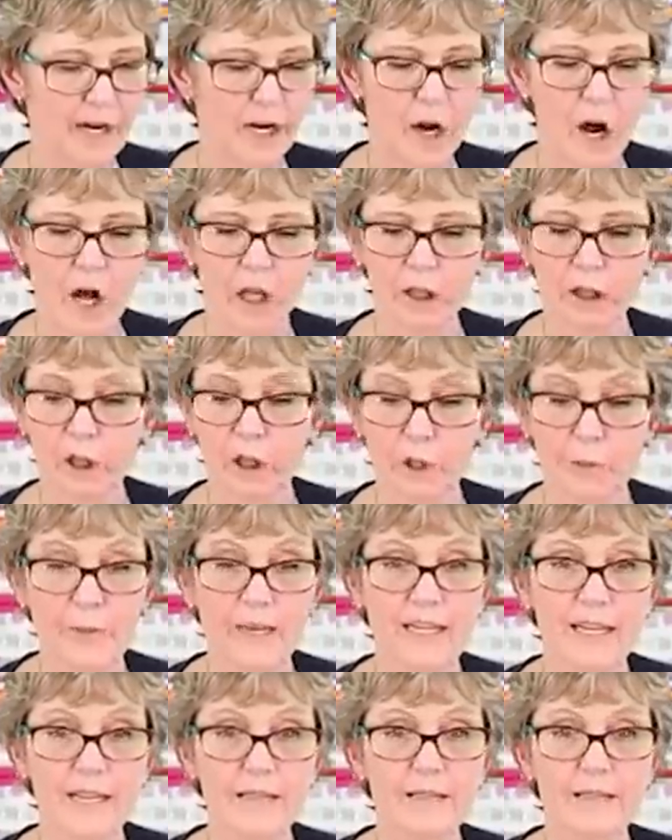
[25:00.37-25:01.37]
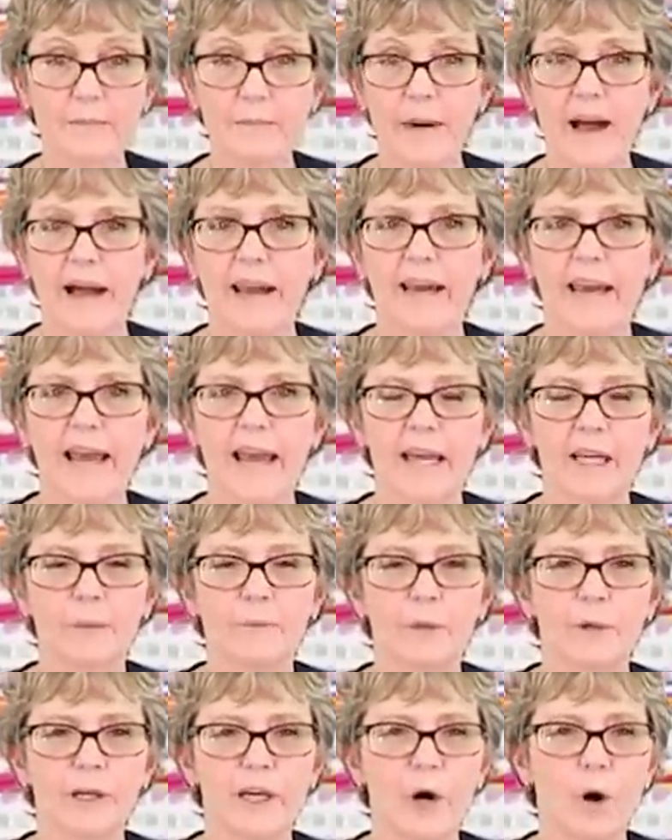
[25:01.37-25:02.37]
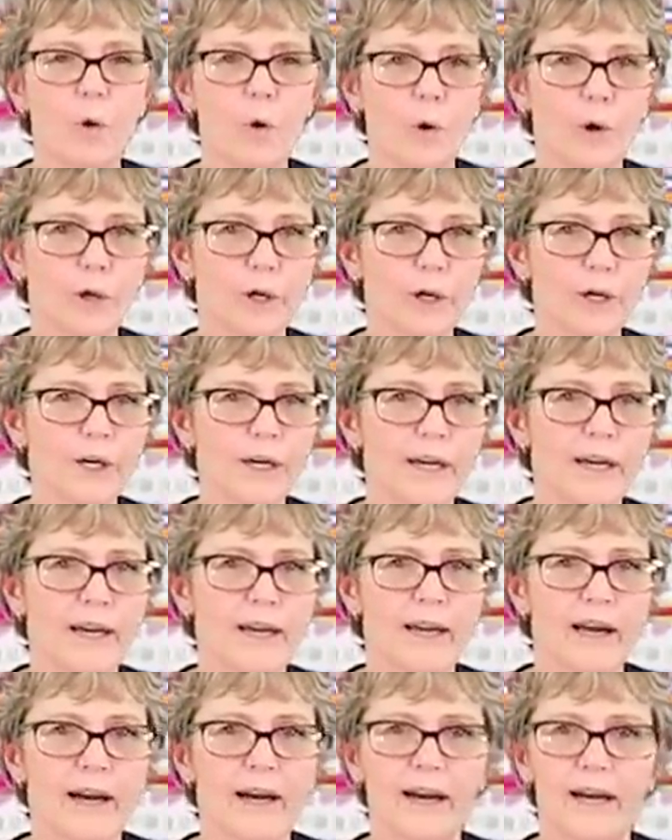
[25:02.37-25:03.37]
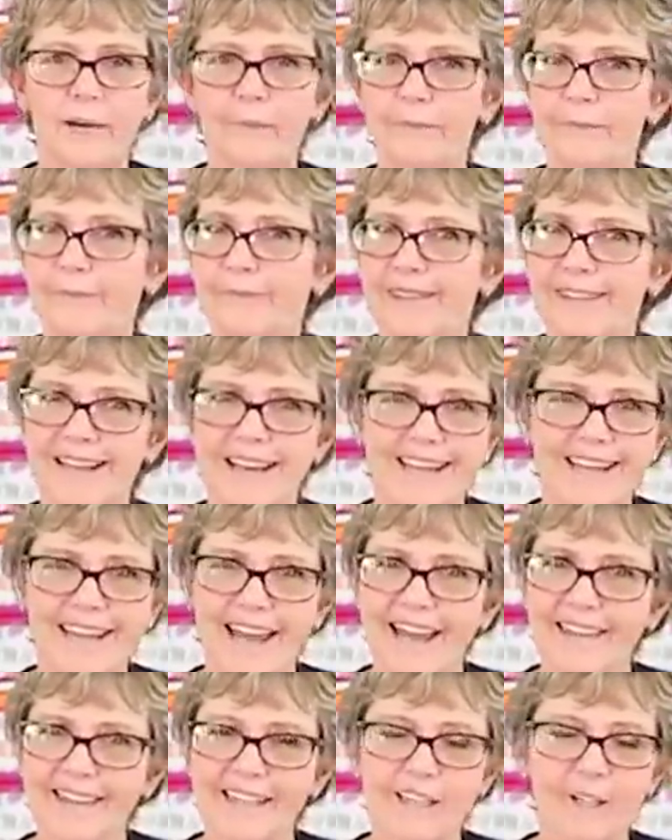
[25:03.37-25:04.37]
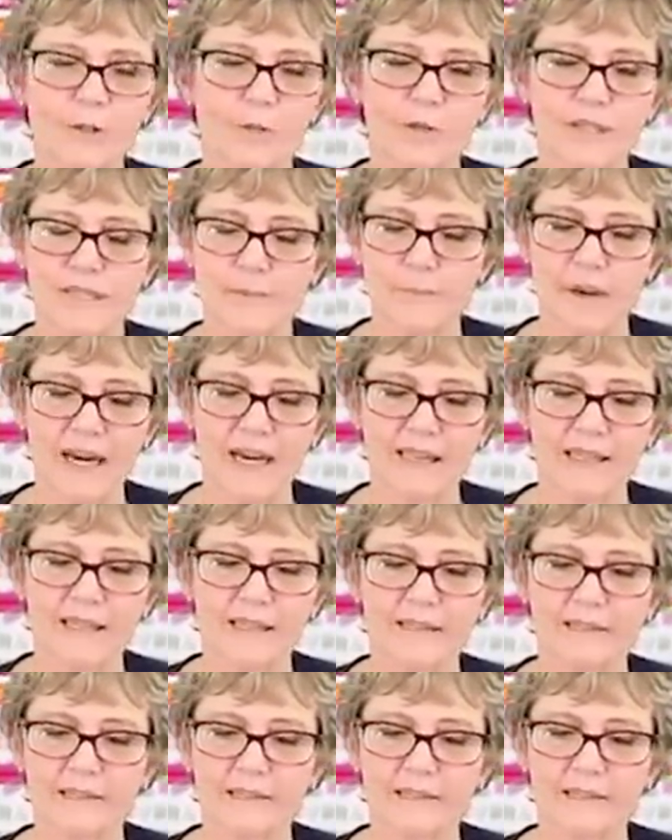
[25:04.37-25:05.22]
called Luminous by Anna Maria Horner. Um, again, this was made